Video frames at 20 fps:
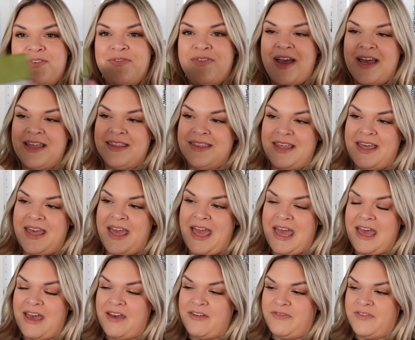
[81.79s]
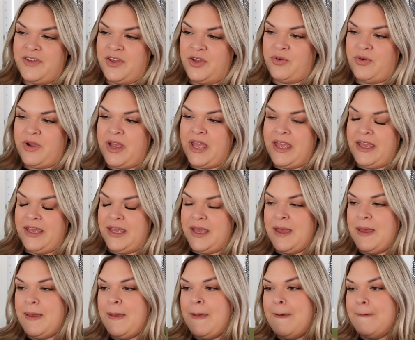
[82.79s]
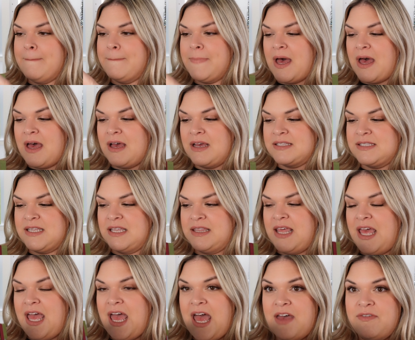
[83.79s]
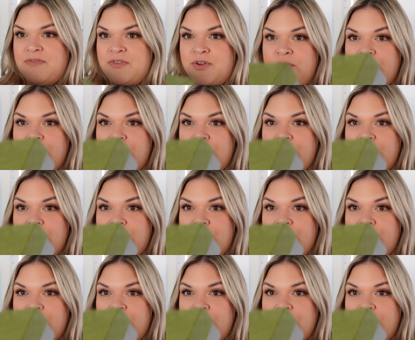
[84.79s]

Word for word: you've got the half gray box and the half